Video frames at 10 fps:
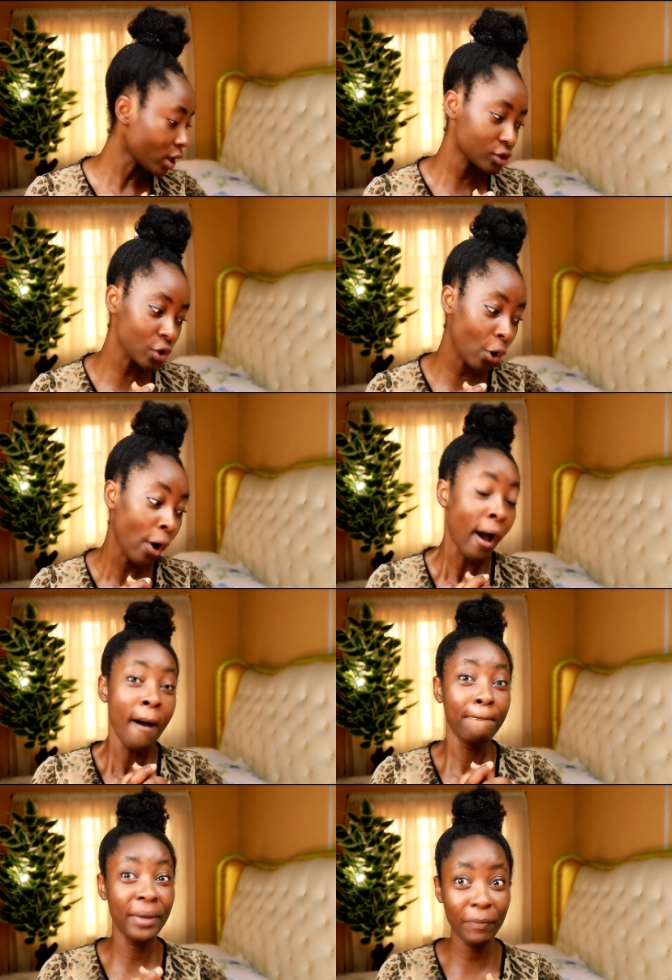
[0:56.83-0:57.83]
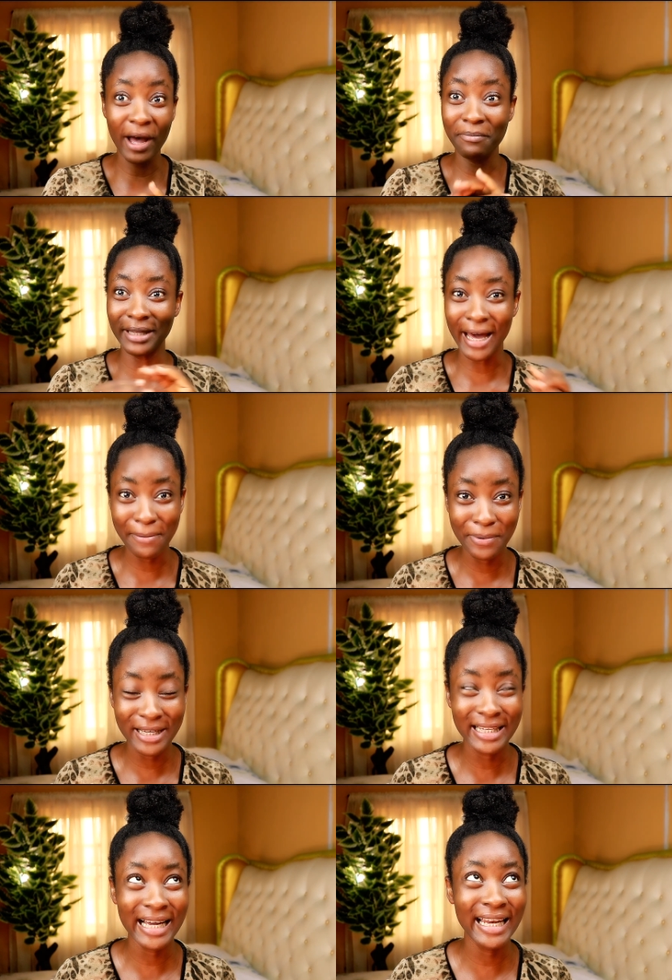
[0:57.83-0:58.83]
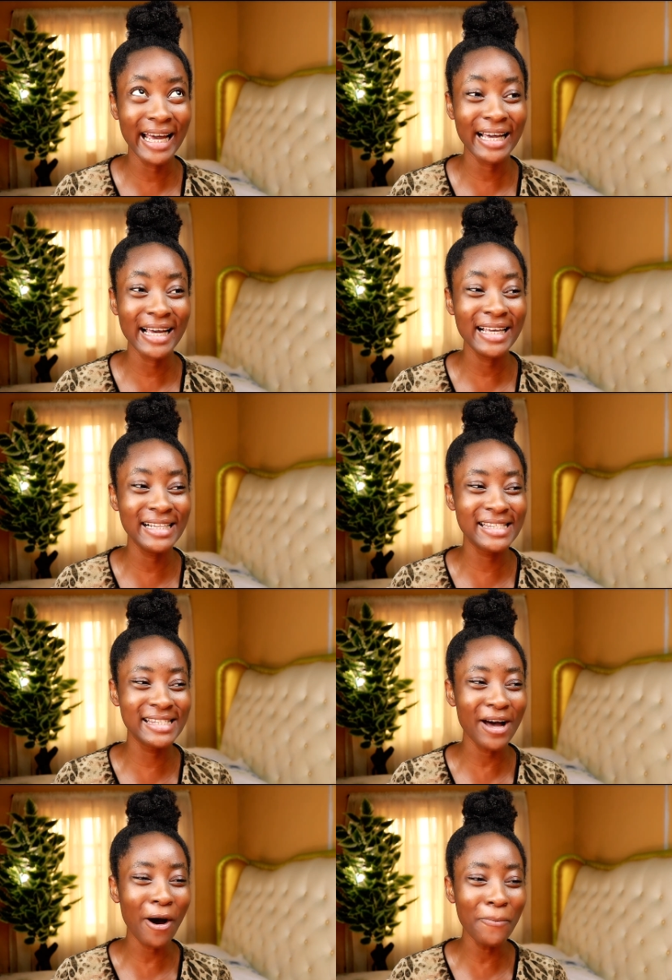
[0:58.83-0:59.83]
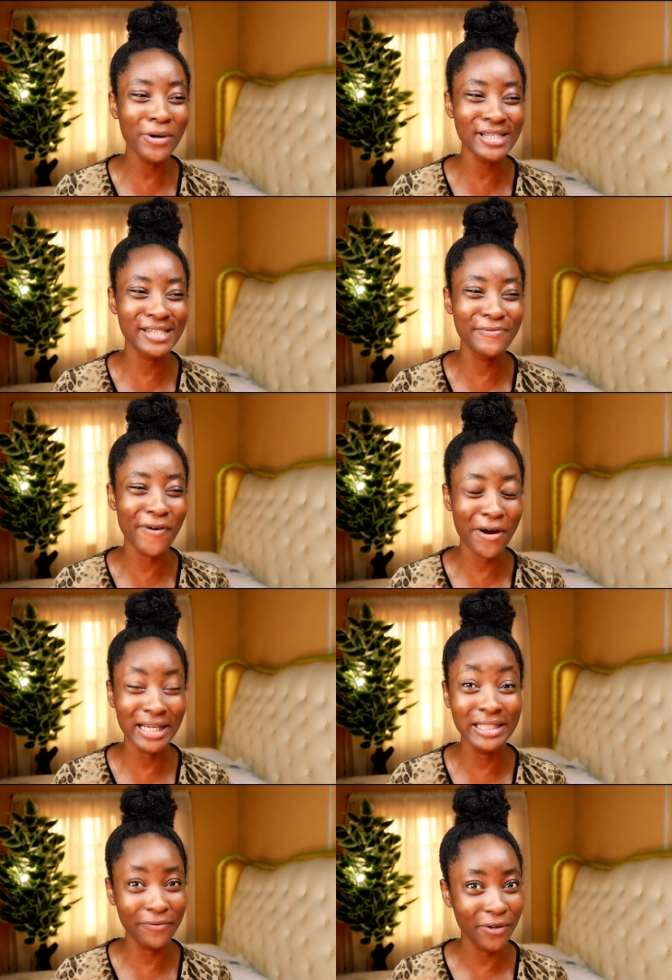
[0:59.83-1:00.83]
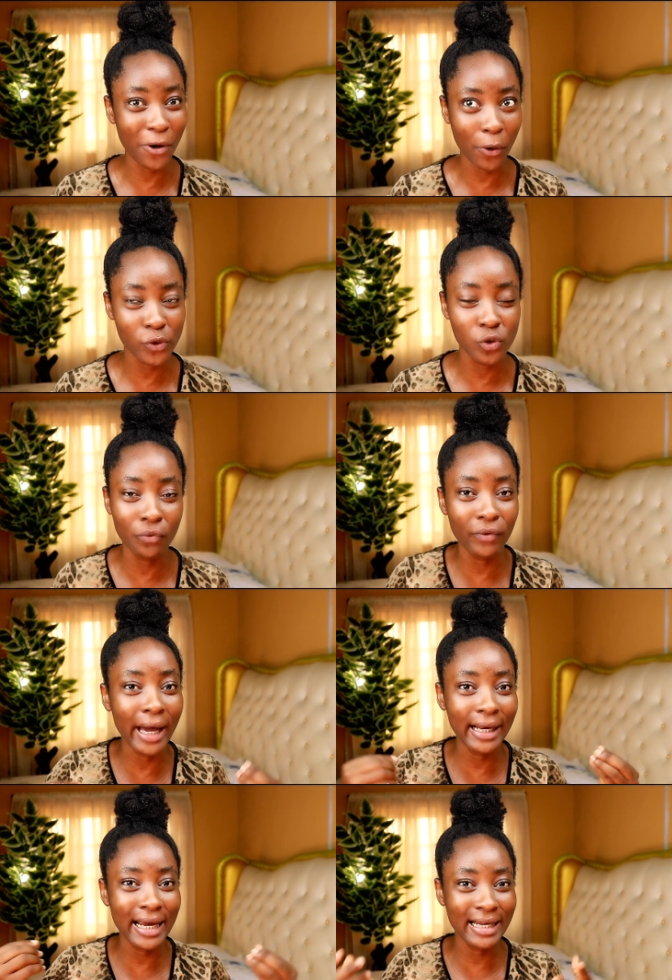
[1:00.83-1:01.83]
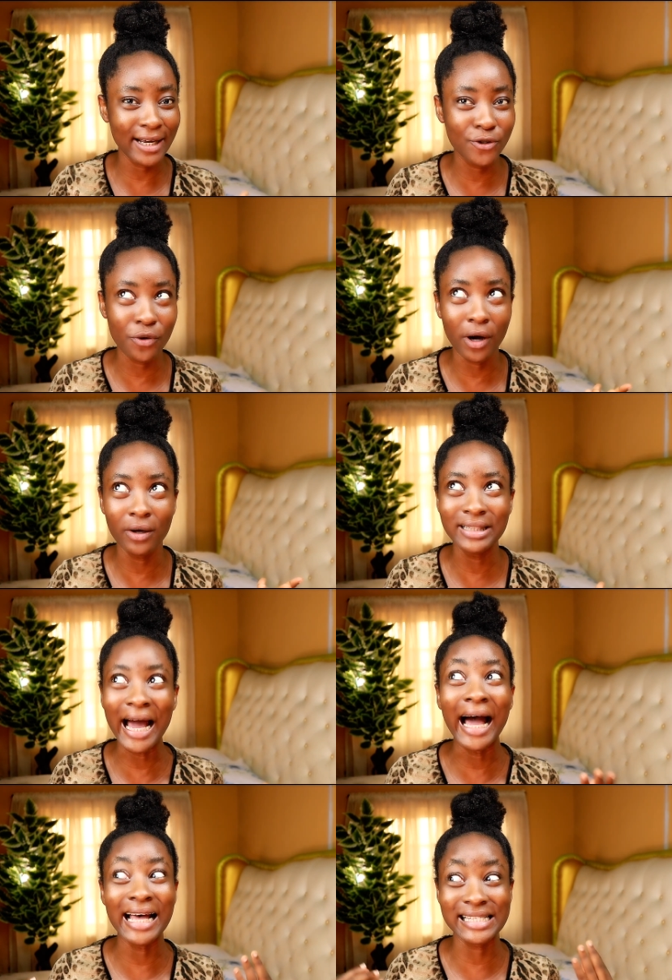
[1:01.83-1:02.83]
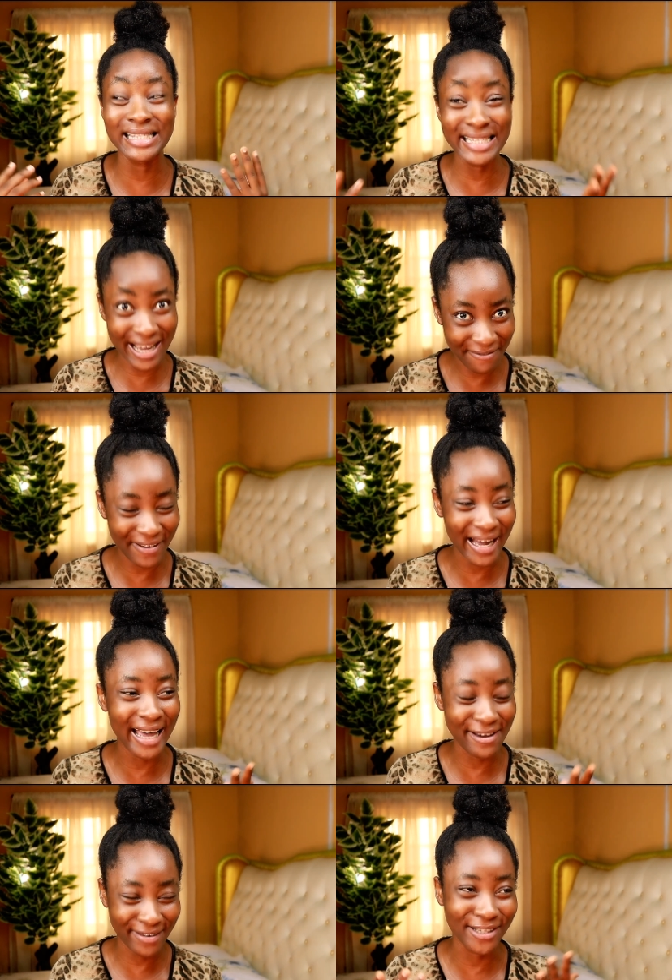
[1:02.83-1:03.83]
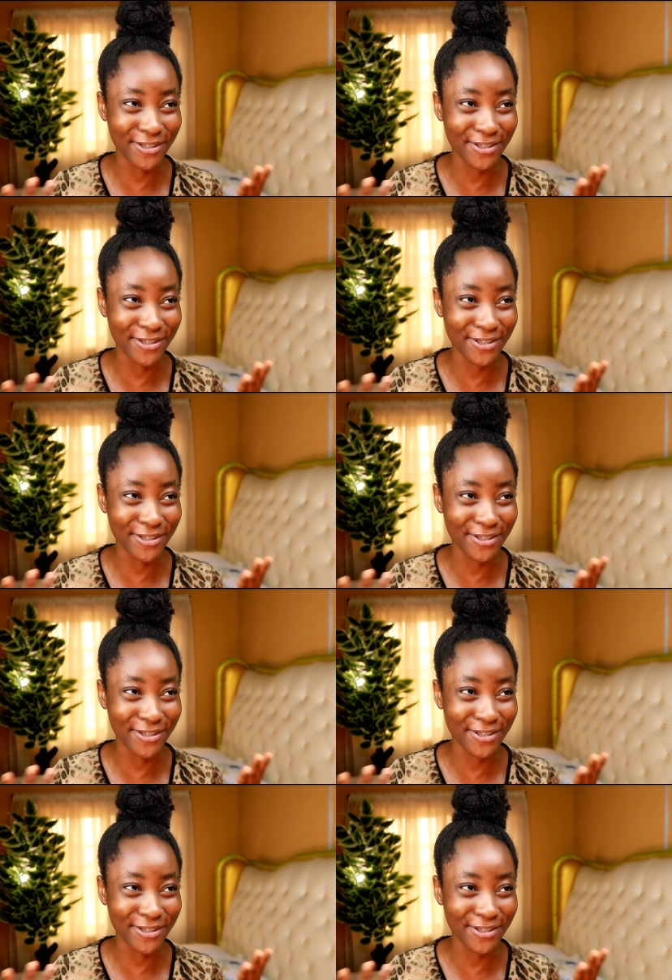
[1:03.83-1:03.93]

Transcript: So people have been hyping it, and like, it's almost very difficult to find a natural that has never ever